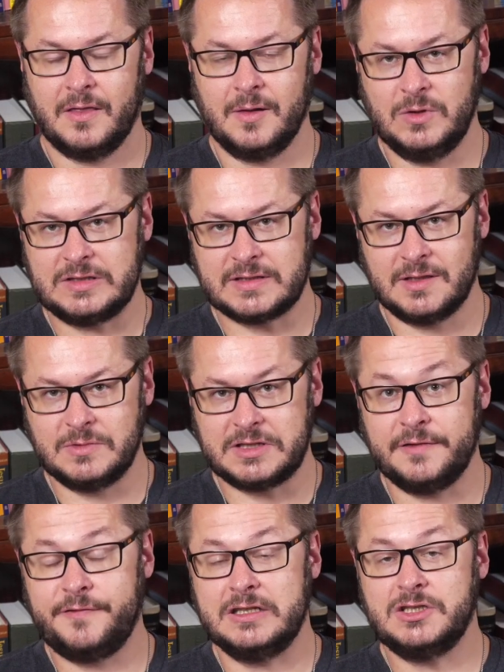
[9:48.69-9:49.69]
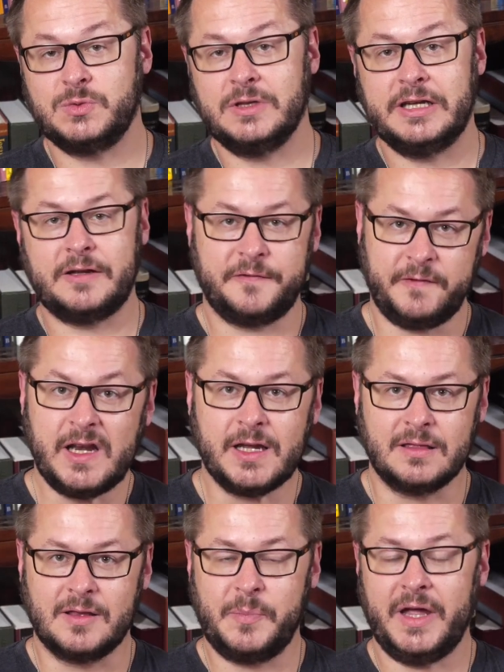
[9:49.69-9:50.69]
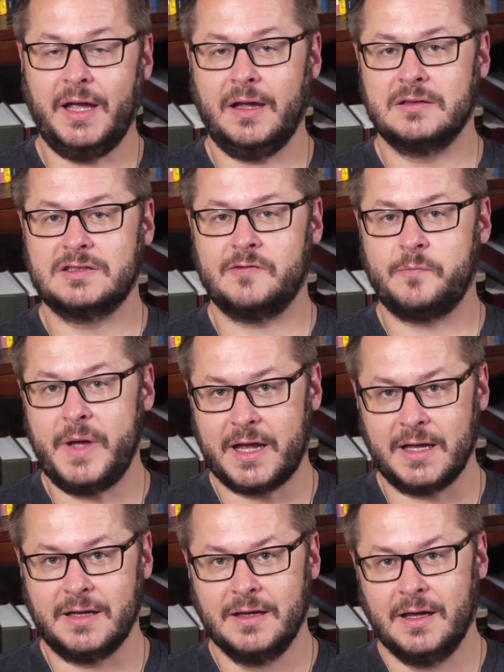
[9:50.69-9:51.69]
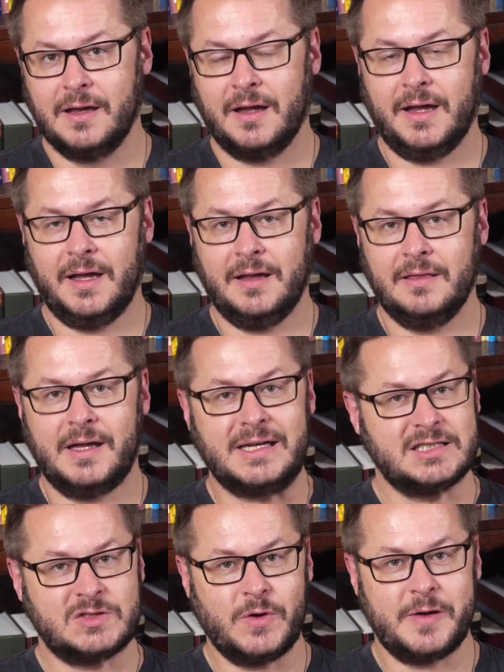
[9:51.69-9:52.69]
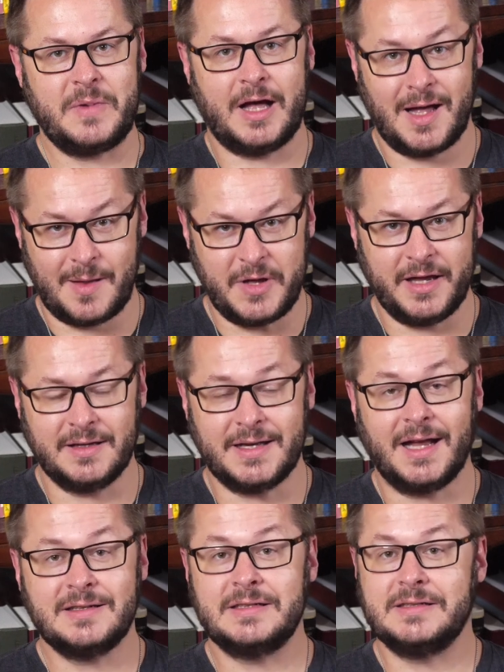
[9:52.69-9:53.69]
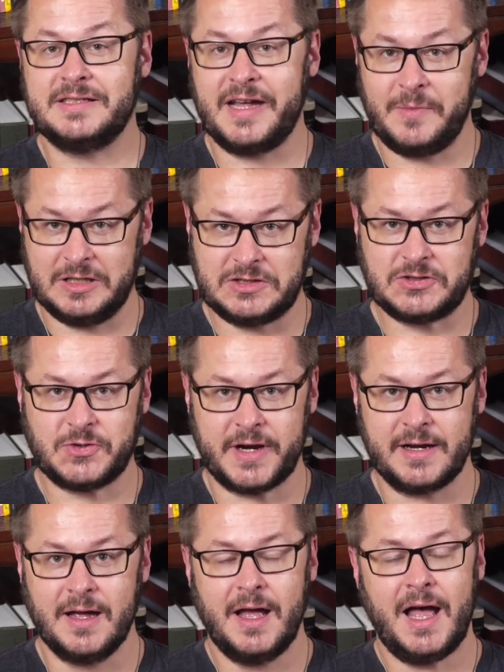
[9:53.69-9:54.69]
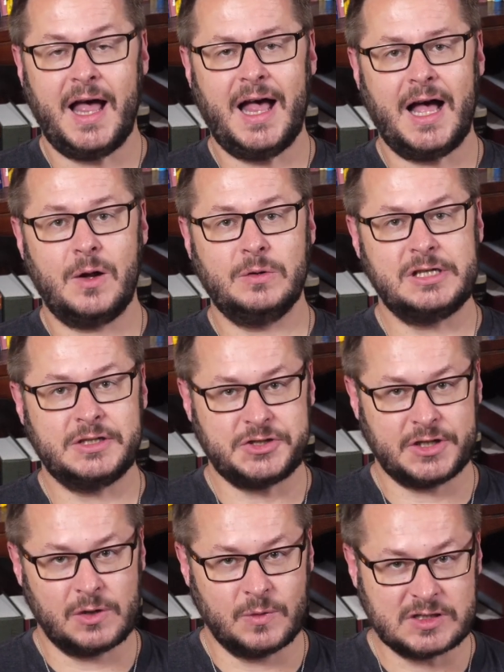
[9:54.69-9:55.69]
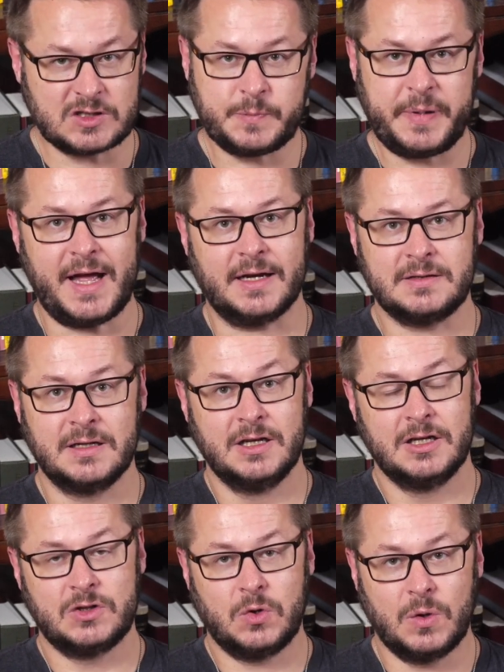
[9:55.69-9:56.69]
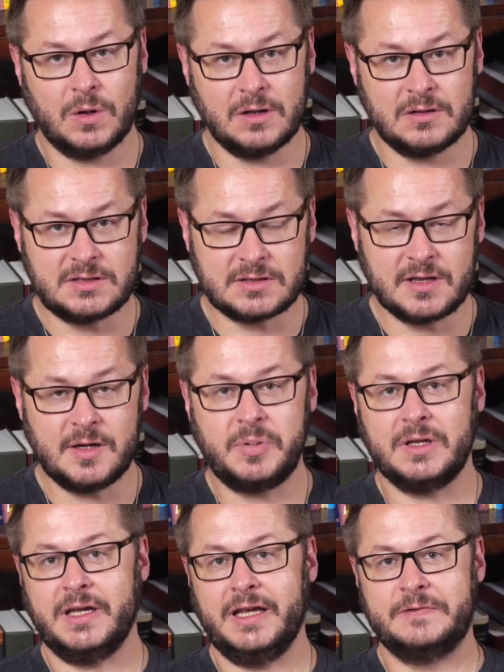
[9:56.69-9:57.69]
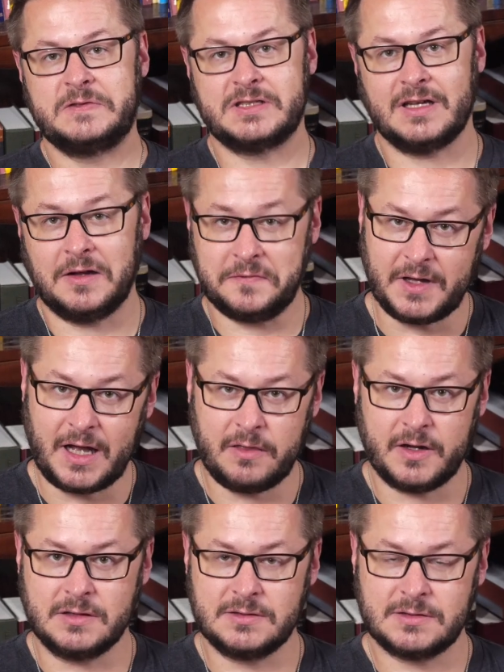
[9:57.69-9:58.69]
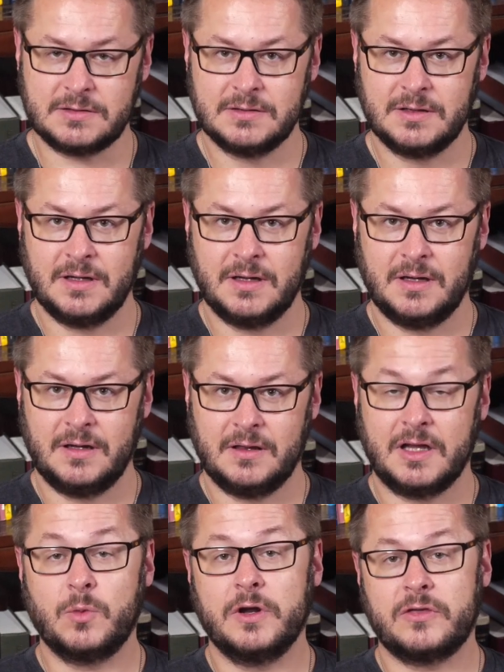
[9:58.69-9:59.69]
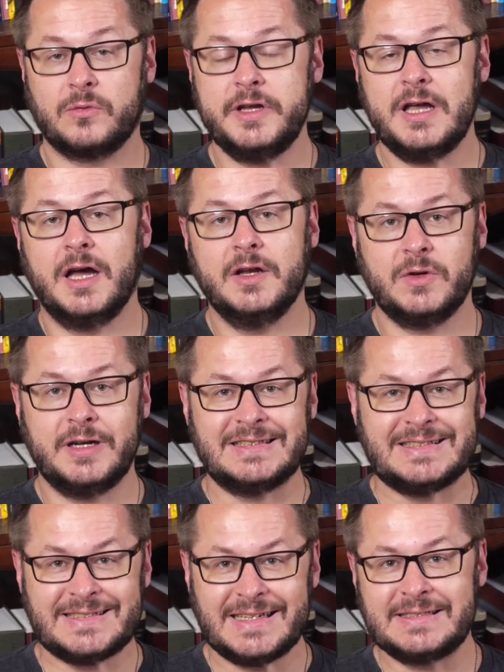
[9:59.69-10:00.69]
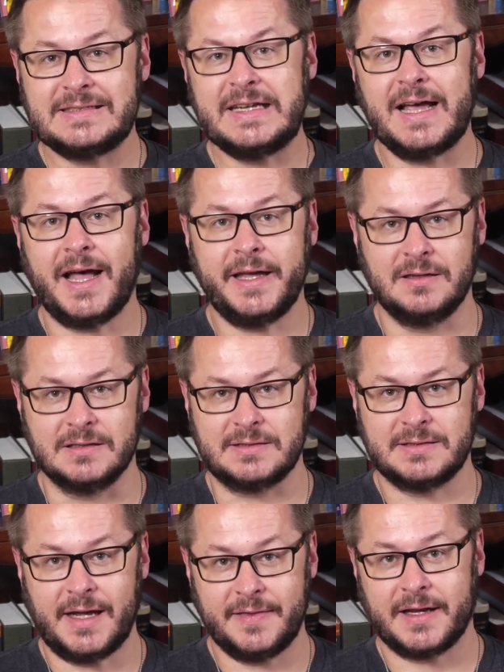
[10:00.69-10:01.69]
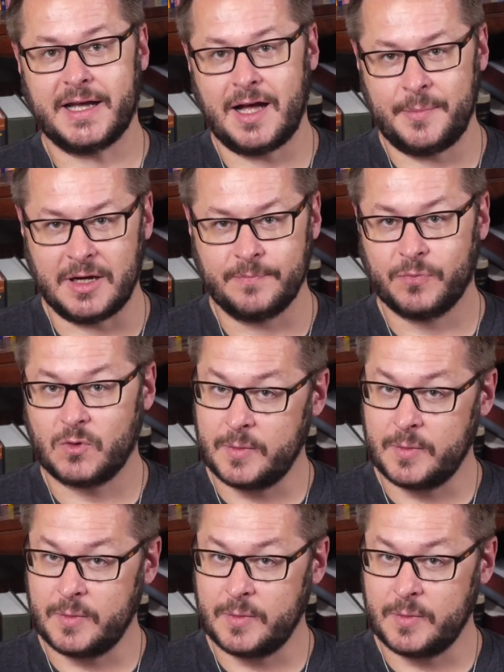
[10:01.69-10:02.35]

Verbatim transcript: The Muslims eventually defeated the pagans of Mecca, and that's when Muhammad got to demonstrate how to show respect towards the beliefs of others. There were 360 idols at the Kaaba.